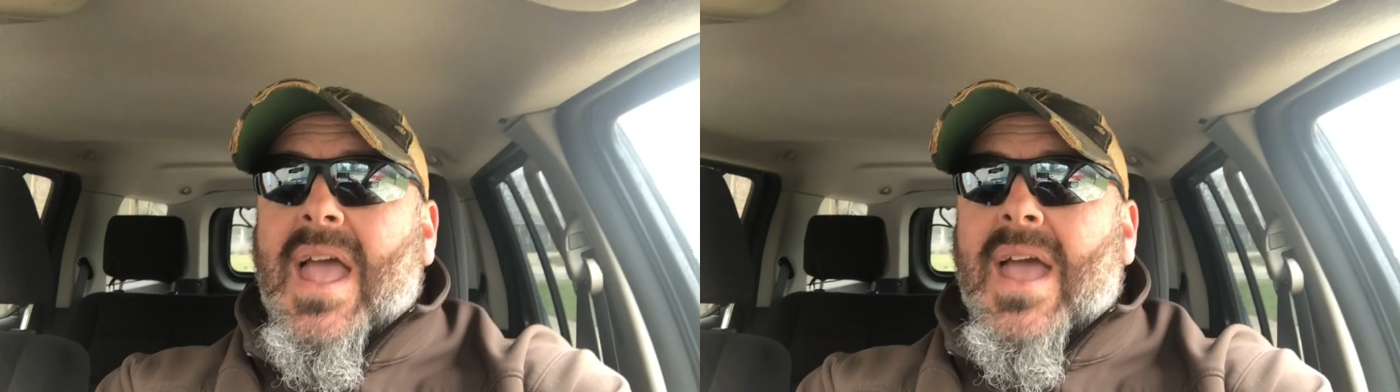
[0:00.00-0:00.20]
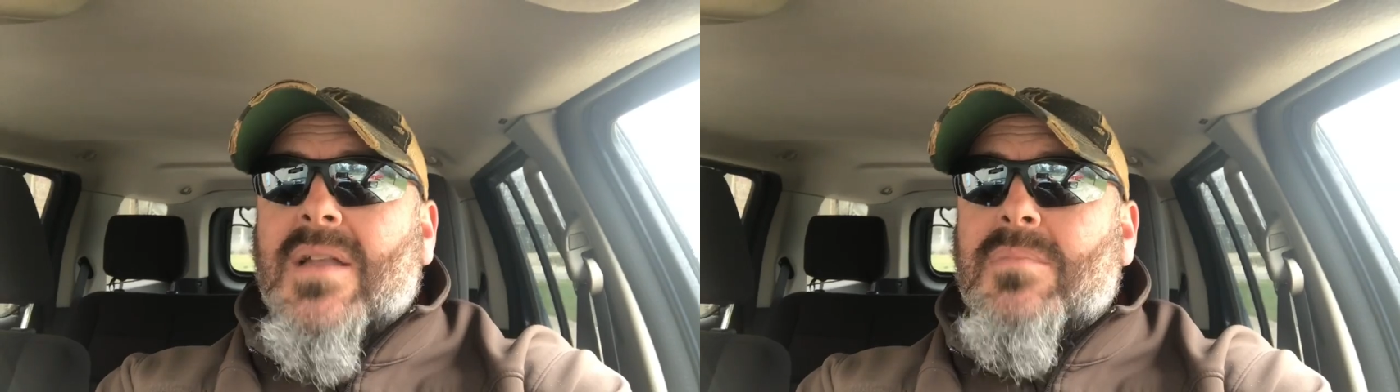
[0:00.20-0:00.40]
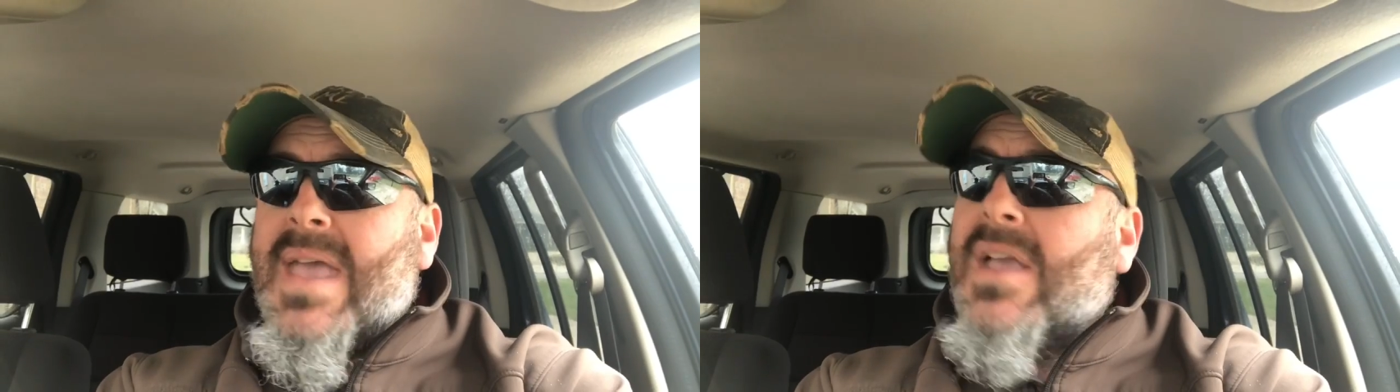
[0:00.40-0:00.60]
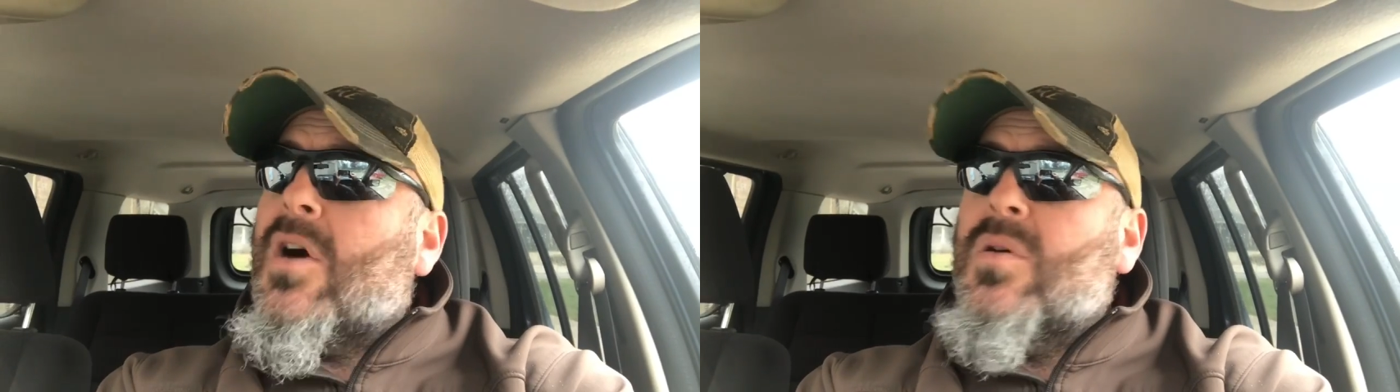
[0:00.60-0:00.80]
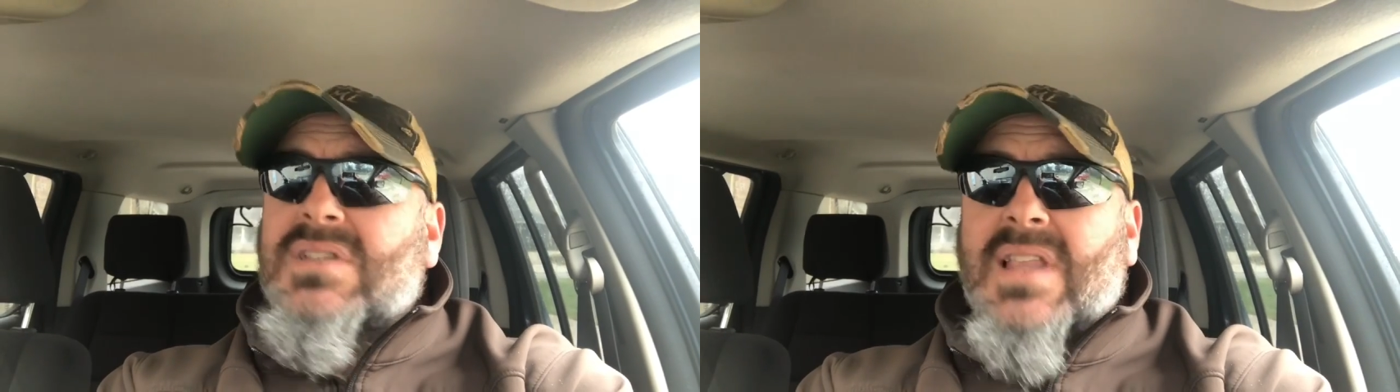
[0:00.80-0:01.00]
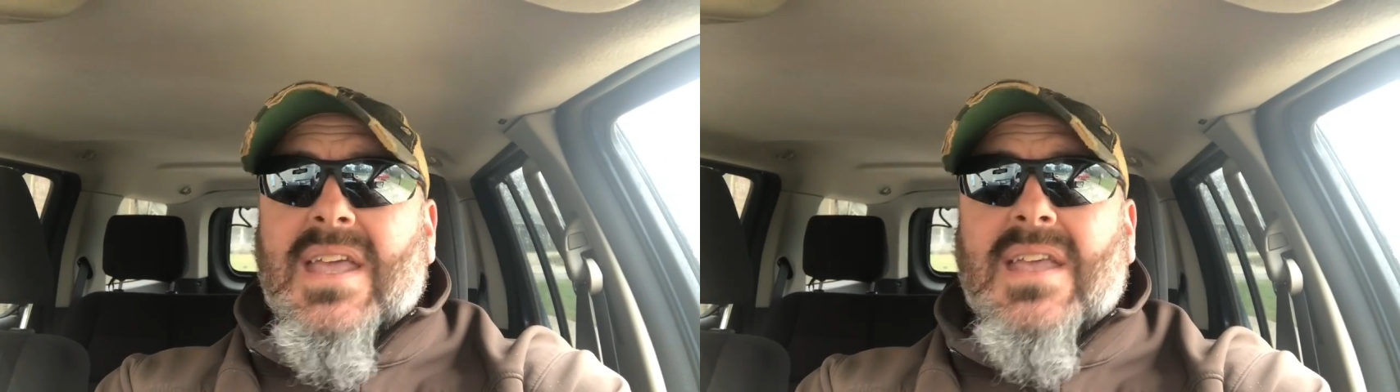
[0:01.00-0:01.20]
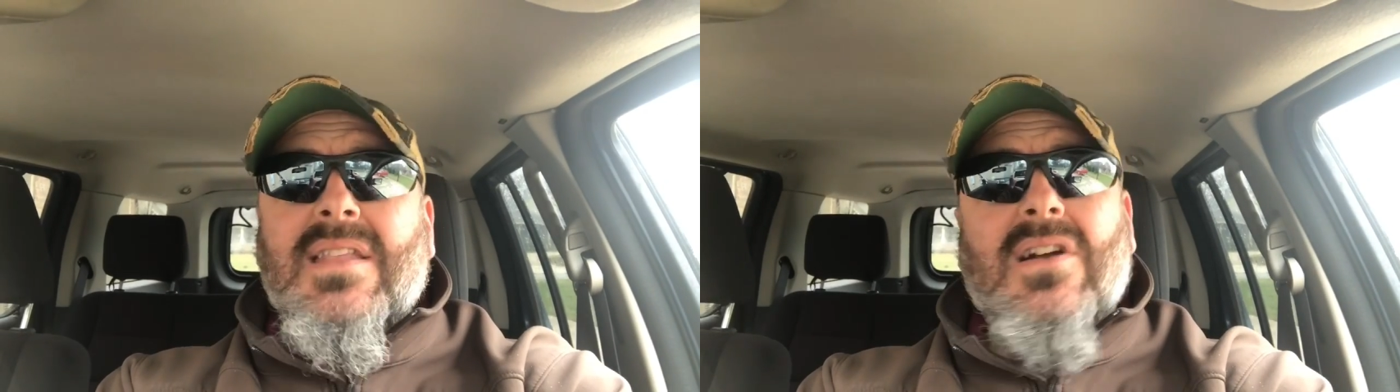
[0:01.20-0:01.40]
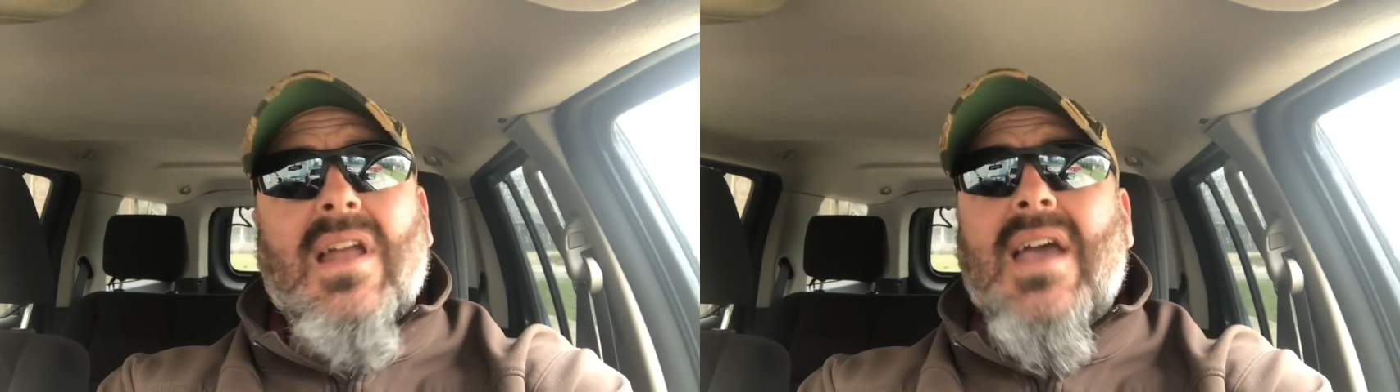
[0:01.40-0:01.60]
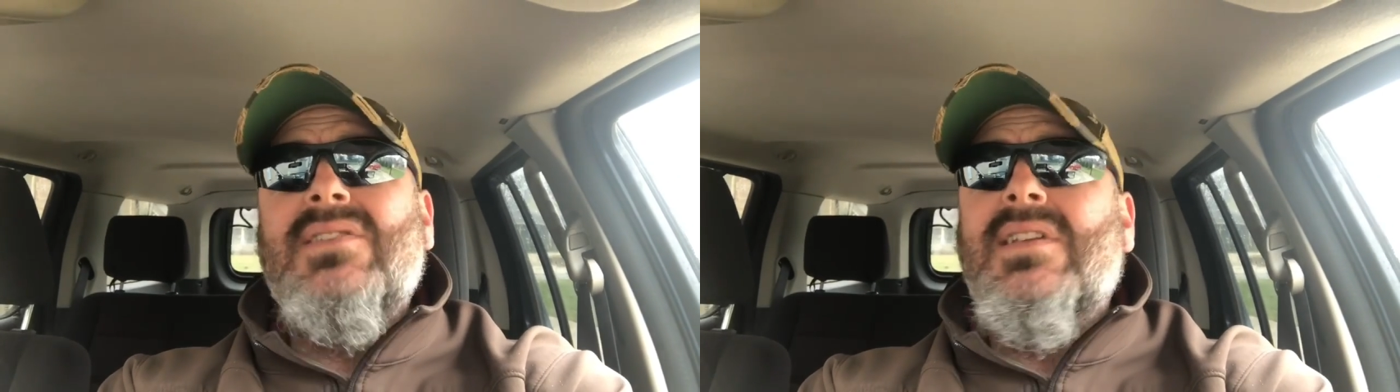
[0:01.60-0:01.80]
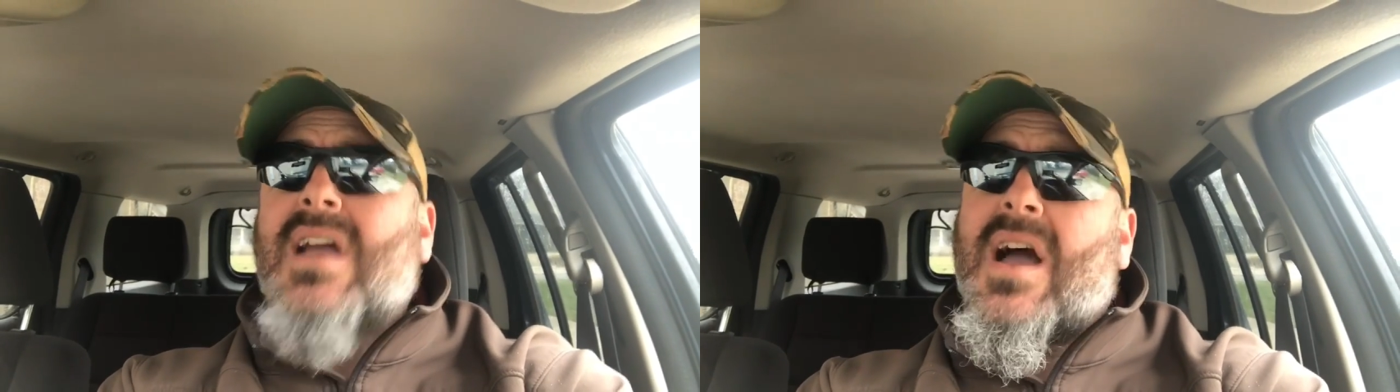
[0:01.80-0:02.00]
and Mango is laying there
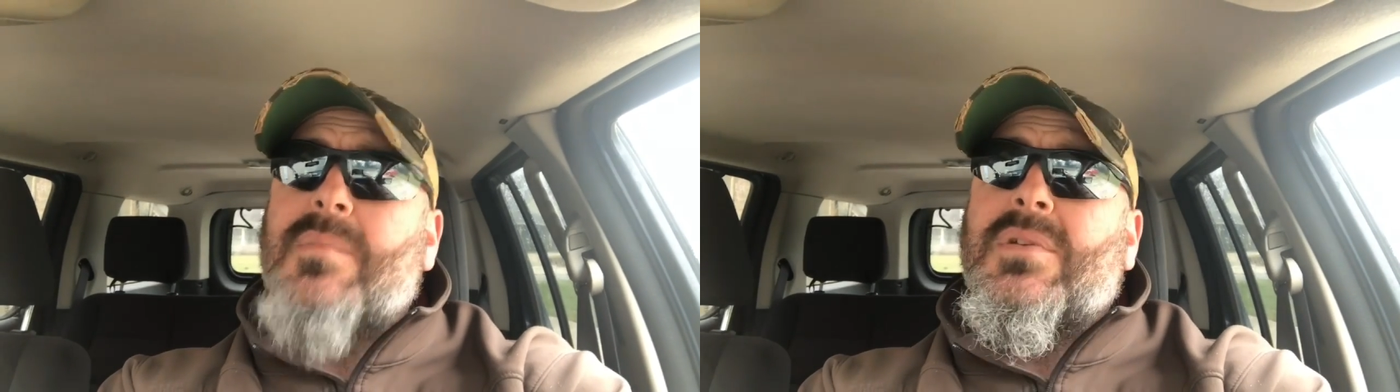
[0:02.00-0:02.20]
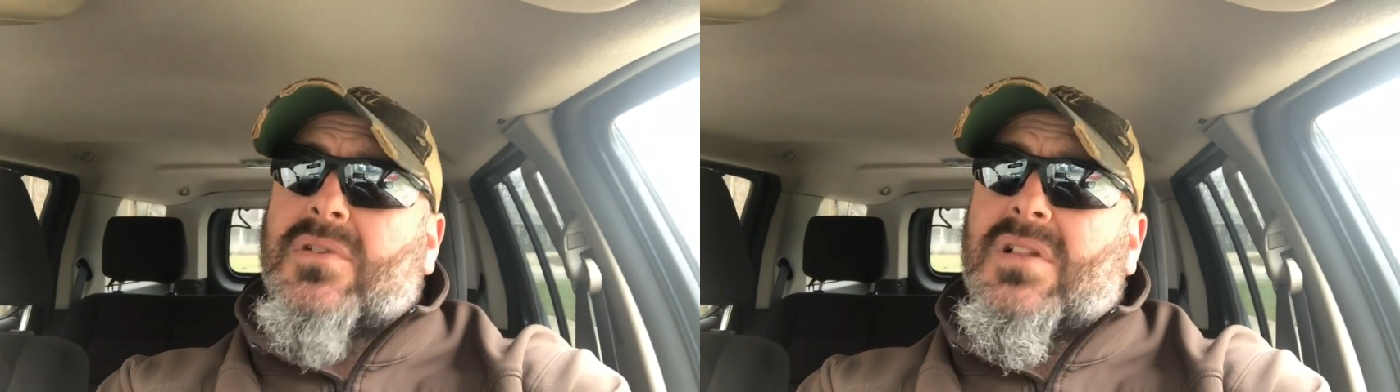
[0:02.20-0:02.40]
nice and calm